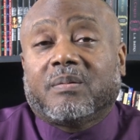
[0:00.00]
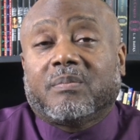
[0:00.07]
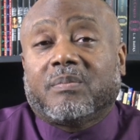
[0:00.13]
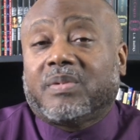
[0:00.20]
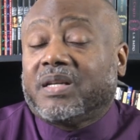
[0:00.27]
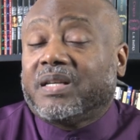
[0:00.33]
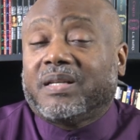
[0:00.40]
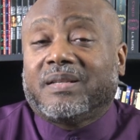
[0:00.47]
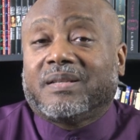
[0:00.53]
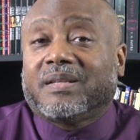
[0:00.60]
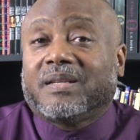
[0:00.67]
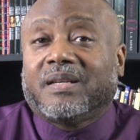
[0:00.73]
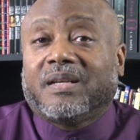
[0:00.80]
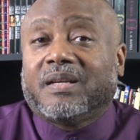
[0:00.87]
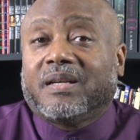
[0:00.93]
But
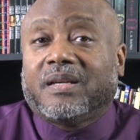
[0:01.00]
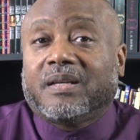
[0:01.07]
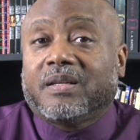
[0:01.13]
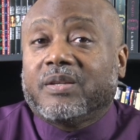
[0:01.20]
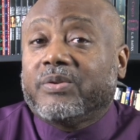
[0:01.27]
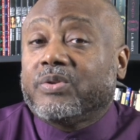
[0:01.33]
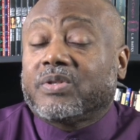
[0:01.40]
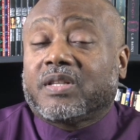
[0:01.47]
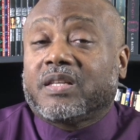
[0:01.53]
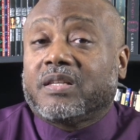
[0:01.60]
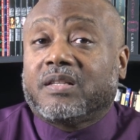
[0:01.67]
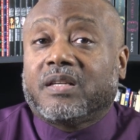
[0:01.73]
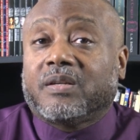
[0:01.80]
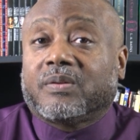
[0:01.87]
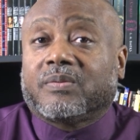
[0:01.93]
usually
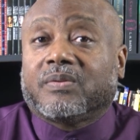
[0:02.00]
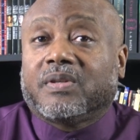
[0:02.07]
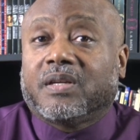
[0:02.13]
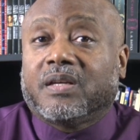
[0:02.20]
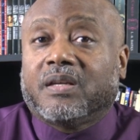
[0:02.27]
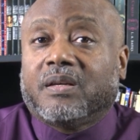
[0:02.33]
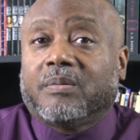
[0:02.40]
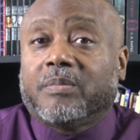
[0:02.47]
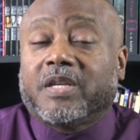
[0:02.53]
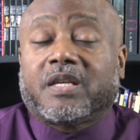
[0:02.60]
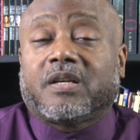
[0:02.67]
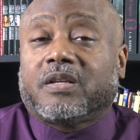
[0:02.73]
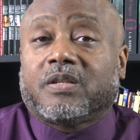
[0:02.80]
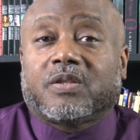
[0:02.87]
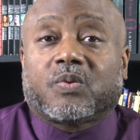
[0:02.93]
don't
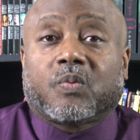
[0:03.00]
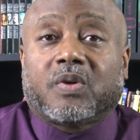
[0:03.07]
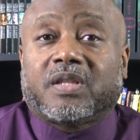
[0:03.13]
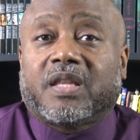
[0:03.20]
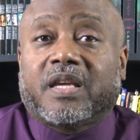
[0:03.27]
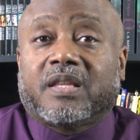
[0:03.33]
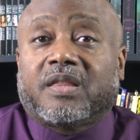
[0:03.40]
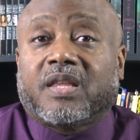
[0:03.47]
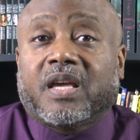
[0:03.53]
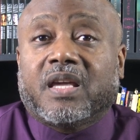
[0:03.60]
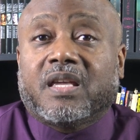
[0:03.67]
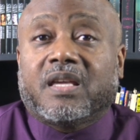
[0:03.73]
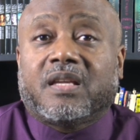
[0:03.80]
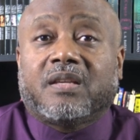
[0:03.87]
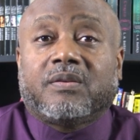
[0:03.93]
because what they
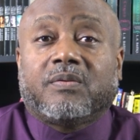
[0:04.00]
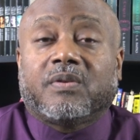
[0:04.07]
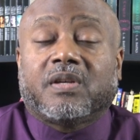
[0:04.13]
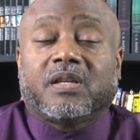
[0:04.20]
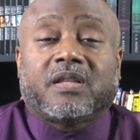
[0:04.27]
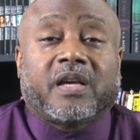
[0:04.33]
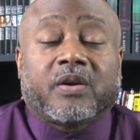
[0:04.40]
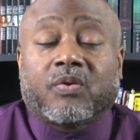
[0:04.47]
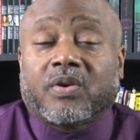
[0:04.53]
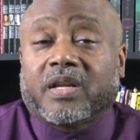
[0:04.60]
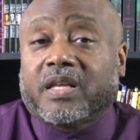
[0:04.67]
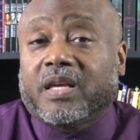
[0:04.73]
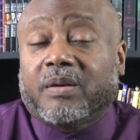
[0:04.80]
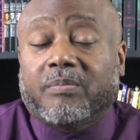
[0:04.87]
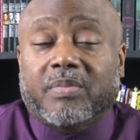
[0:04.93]
thinking they're going to
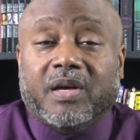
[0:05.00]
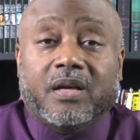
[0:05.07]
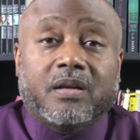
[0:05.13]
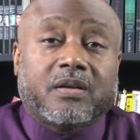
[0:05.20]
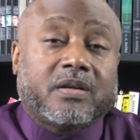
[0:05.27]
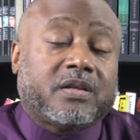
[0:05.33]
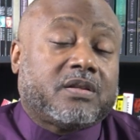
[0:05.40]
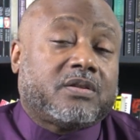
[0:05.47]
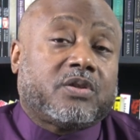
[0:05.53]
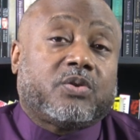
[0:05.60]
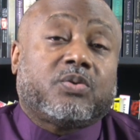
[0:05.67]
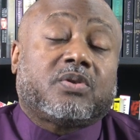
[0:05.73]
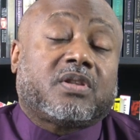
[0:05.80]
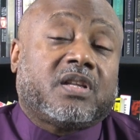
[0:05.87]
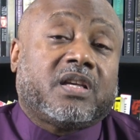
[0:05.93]
get better is
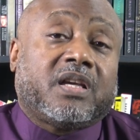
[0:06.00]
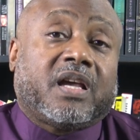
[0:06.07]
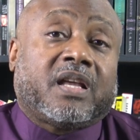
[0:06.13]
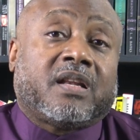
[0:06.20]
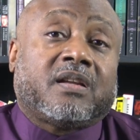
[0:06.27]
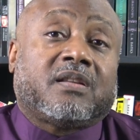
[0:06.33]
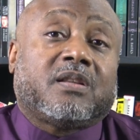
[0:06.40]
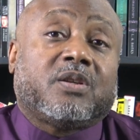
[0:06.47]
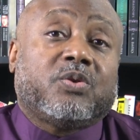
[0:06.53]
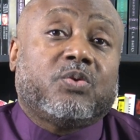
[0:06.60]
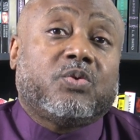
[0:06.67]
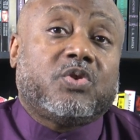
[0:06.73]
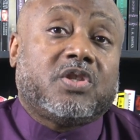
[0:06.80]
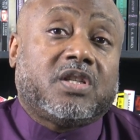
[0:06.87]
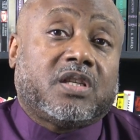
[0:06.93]
usually an
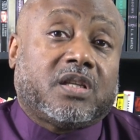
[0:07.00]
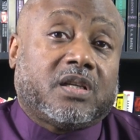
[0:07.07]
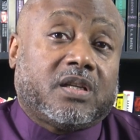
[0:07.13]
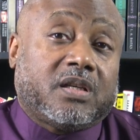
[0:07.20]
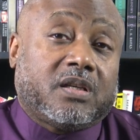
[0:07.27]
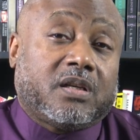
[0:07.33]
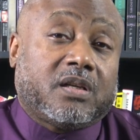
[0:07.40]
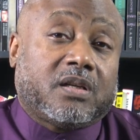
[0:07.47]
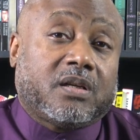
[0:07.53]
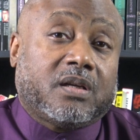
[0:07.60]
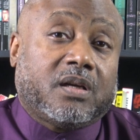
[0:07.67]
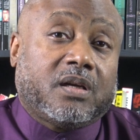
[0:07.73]
illusion.